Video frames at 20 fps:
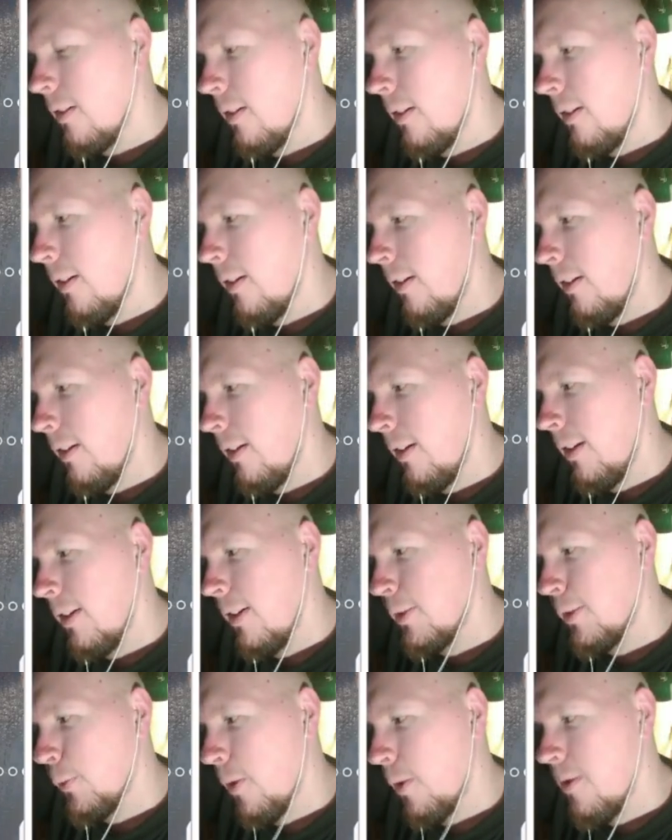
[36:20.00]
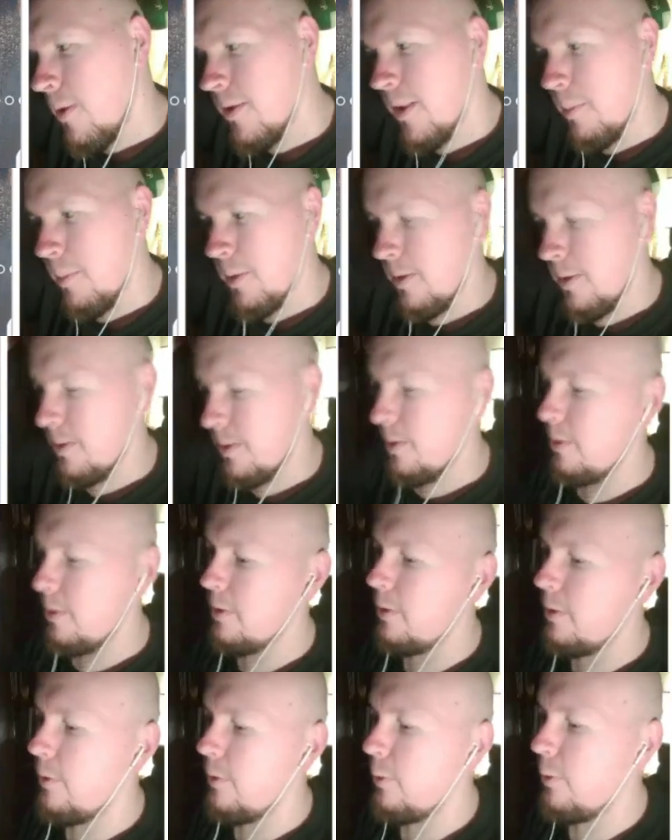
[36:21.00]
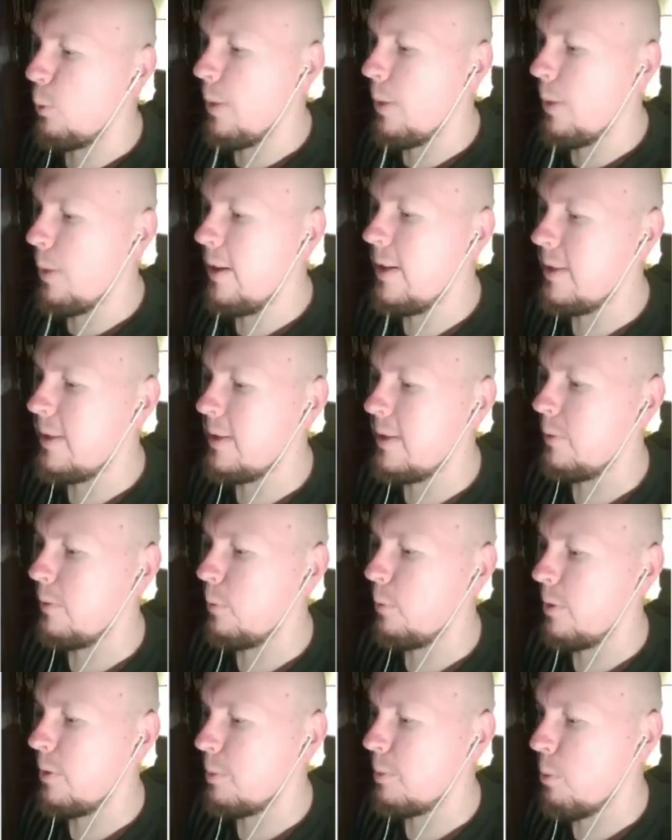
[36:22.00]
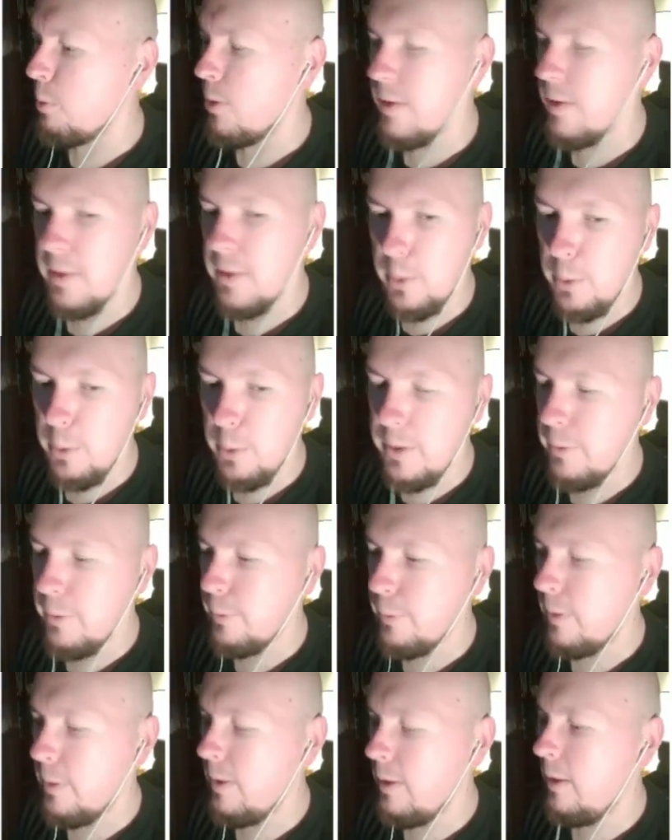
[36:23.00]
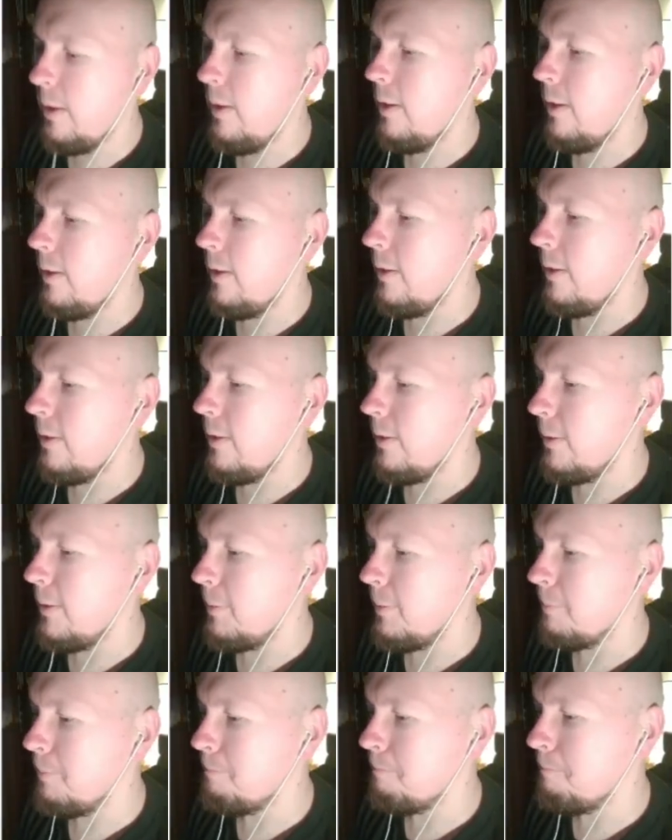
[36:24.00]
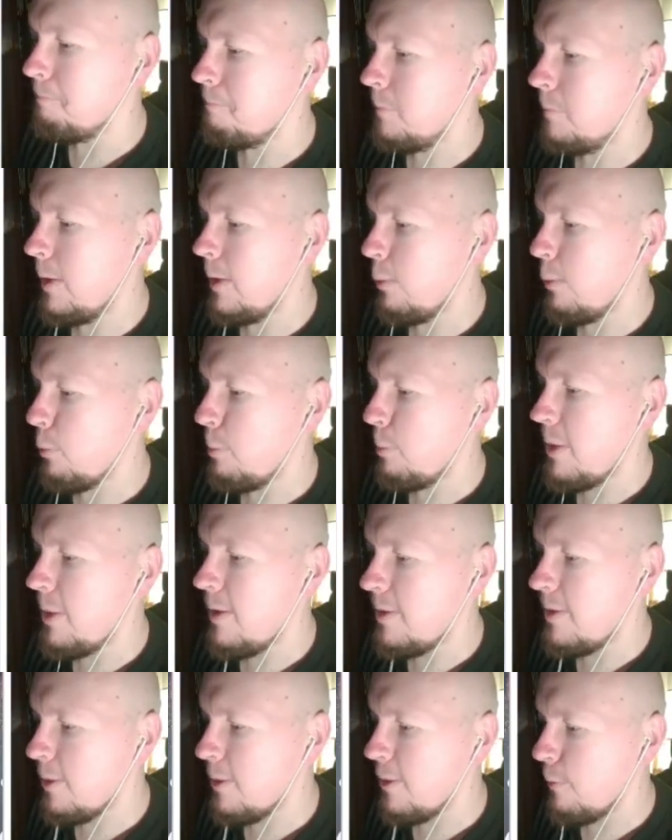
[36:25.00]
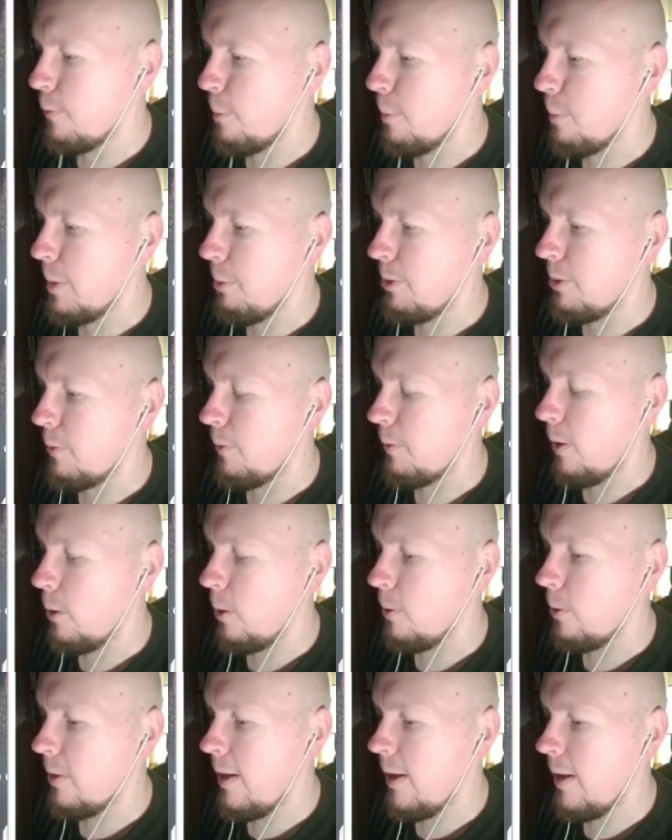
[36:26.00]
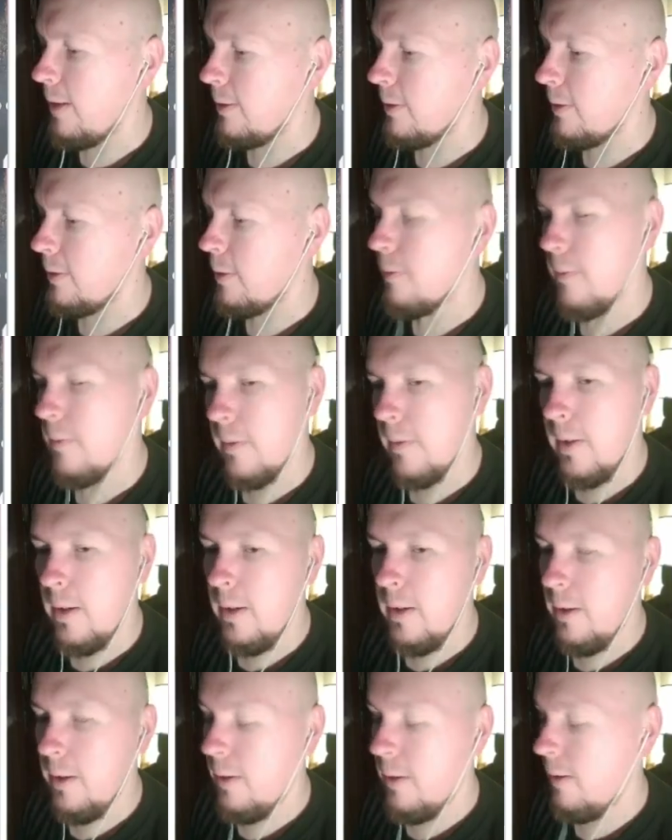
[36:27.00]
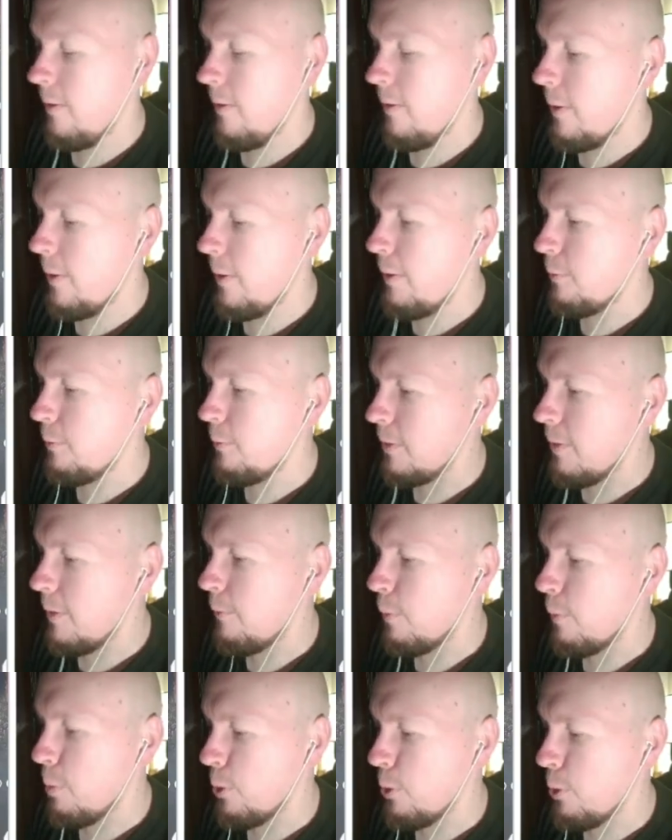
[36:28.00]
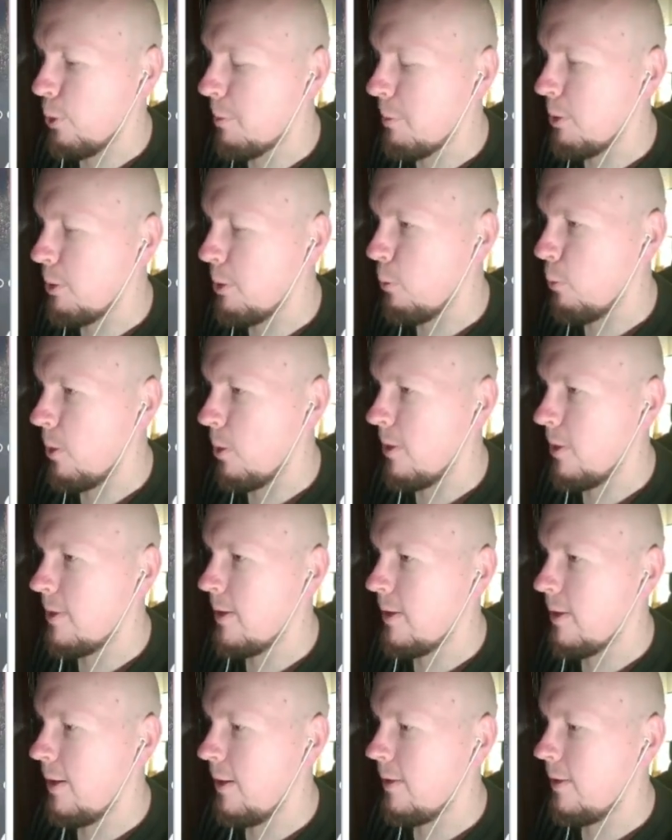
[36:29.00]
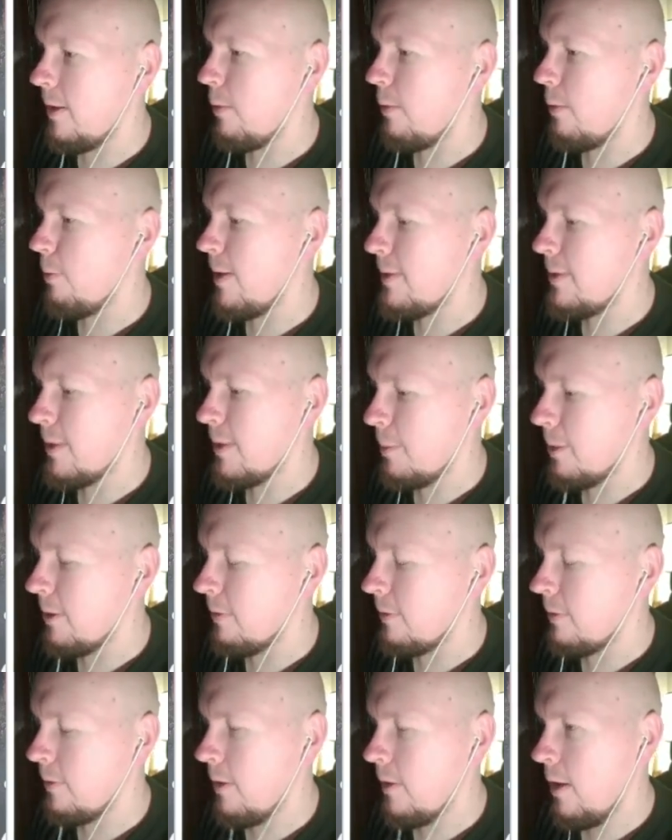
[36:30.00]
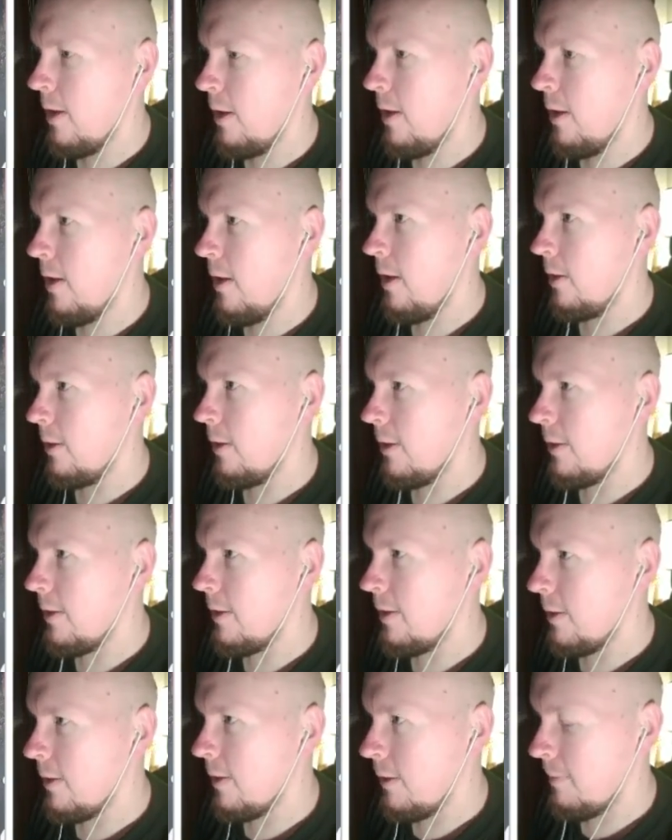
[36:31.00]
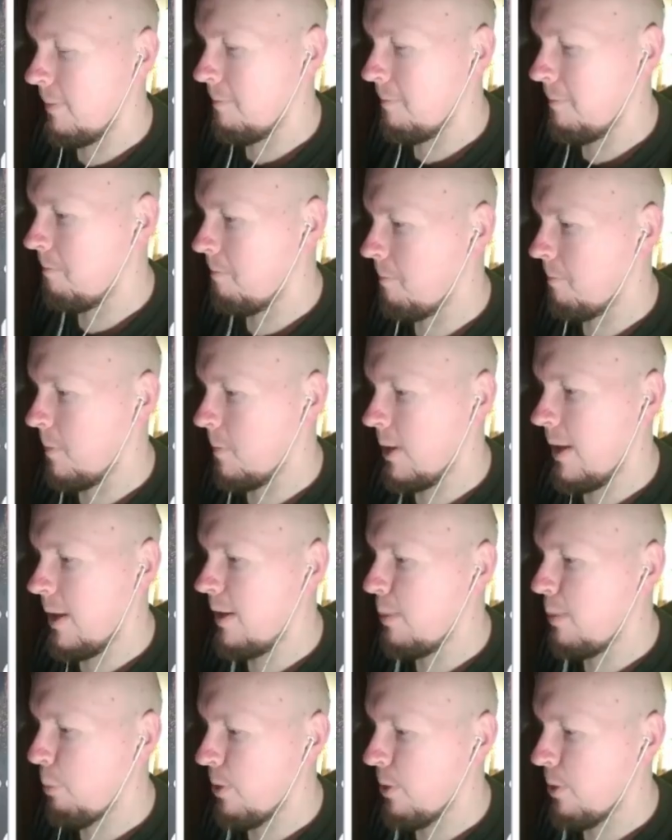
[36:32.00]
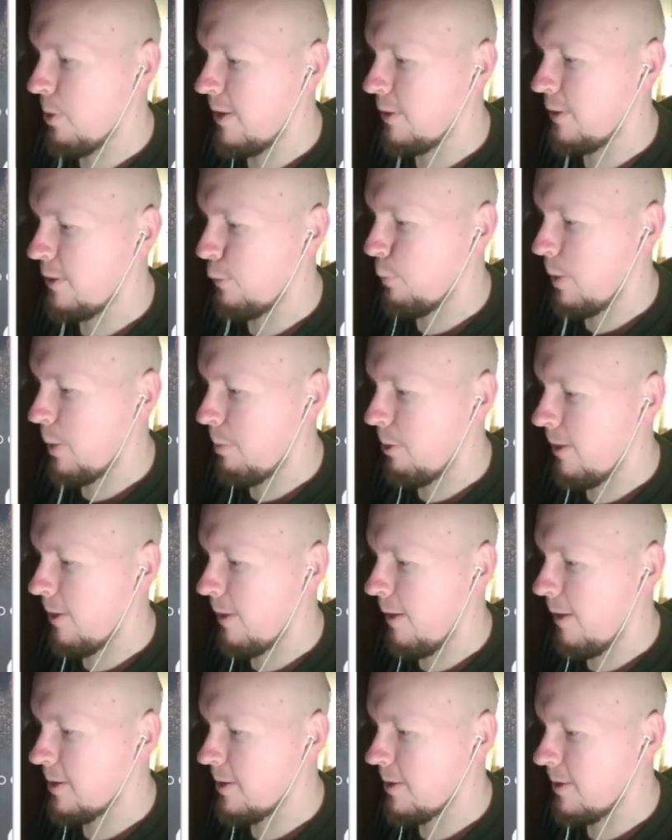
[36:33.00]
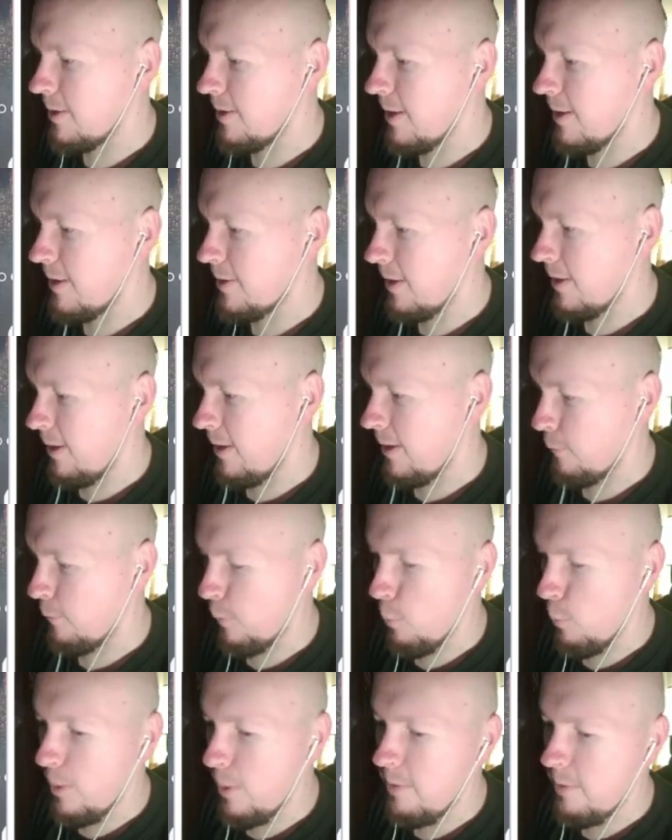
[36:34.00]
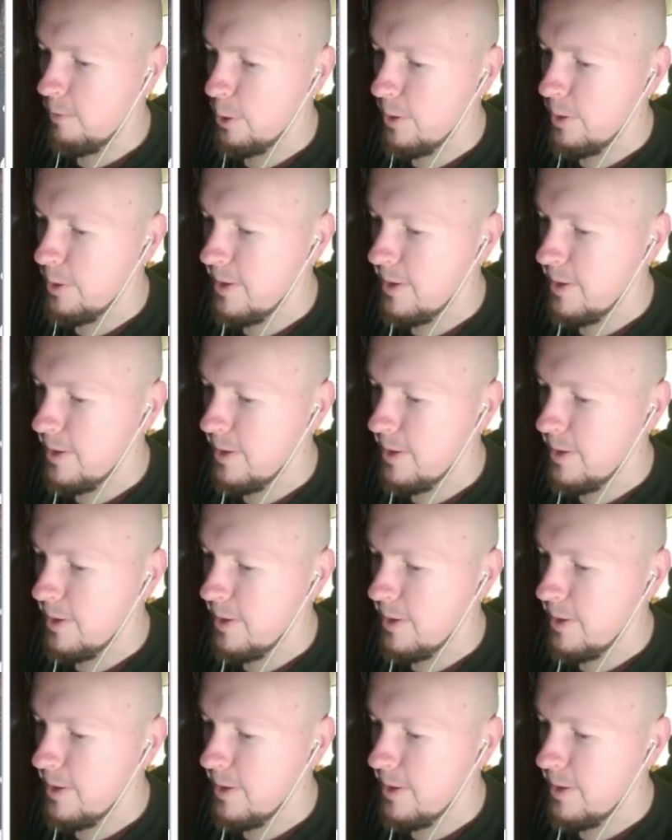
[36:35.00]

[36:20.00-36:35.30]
as far as I'm concerned, the way I did it was more intuitive. It would be easier for people to follow, and thankfully for most people it worked. And I read something like 90% of people have success, and for whatever reason,